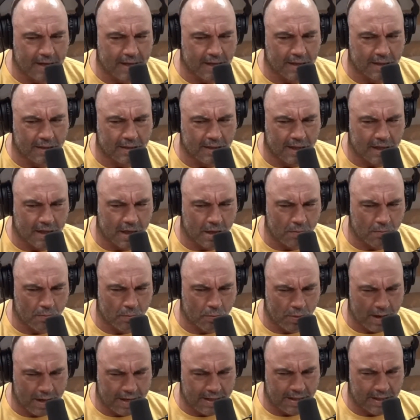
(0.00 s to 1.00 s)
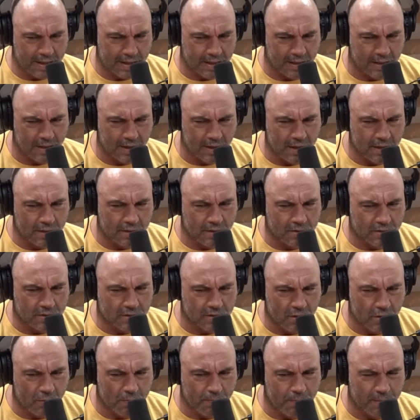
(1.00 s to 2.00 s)
in. They come right in. There's
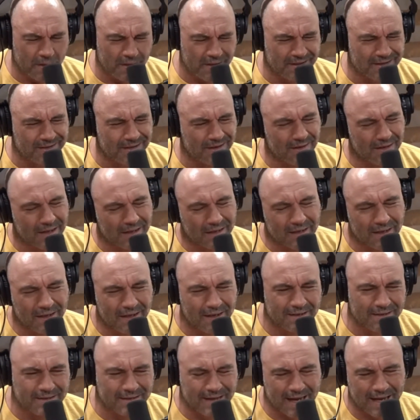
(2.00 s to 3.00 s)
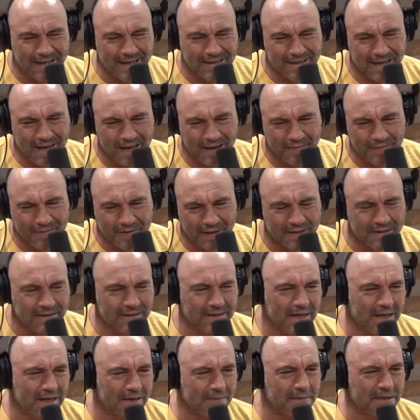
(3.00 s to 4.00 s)
no like, oh, this guy's kind of fucking
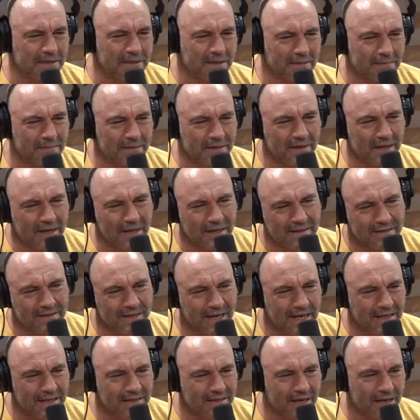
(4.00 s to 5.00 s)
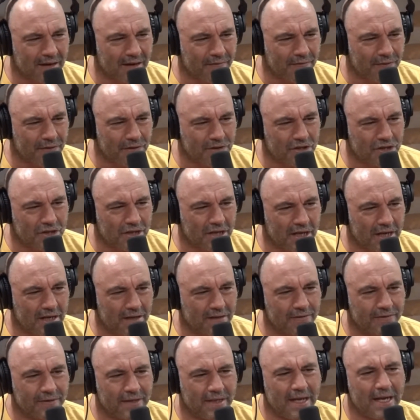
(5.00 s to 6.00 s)
selling me something. Oh, this guy's kind of full of shit.
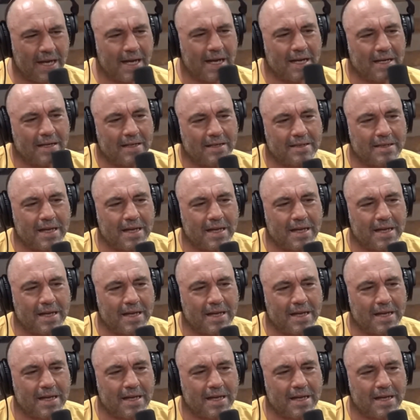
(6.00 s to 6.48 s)
Yeah, exactly.